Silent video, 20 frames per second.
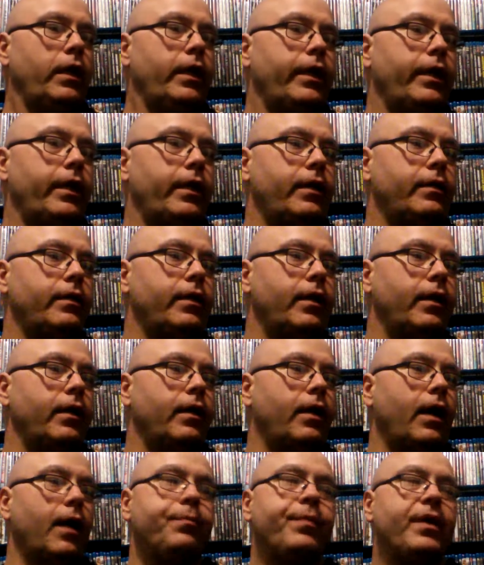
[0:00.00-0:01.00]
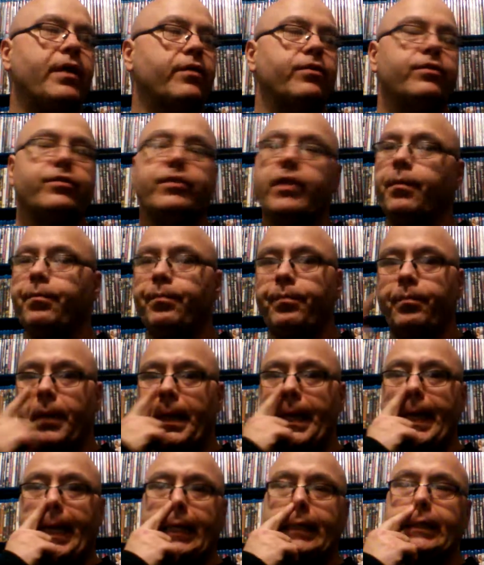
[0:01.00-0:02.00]
And I picked this up
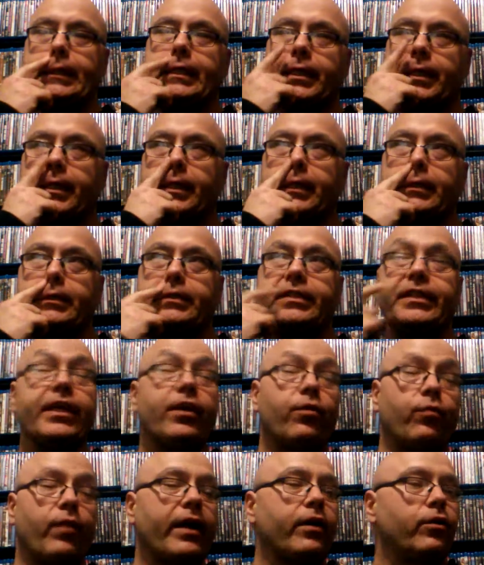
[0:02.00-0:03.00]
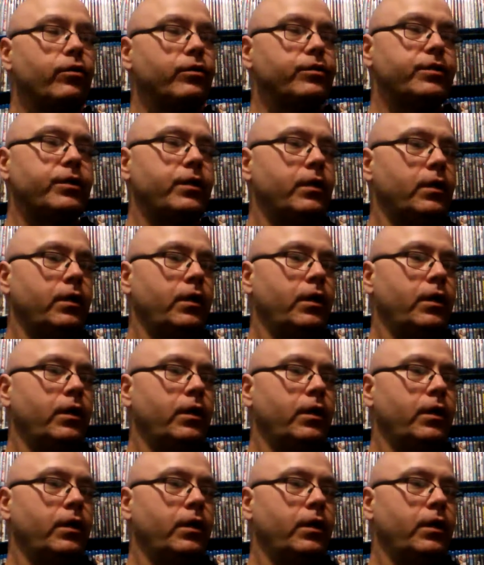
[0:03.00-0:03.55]
at Zia Records,